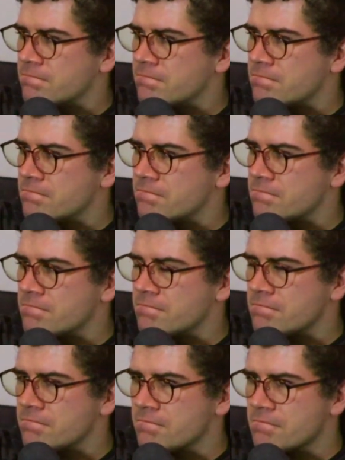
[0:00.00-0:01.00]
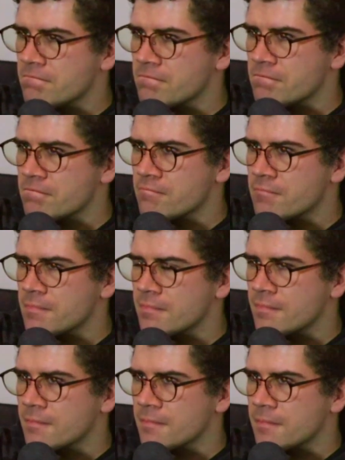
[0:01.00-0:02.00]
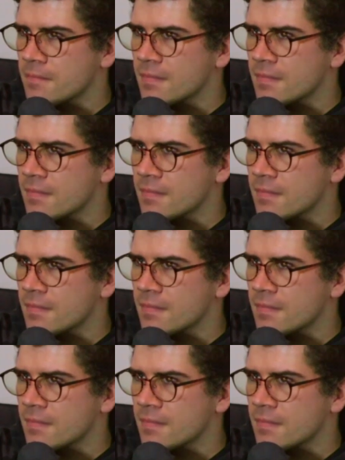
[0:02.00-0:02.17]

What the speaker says: (silent)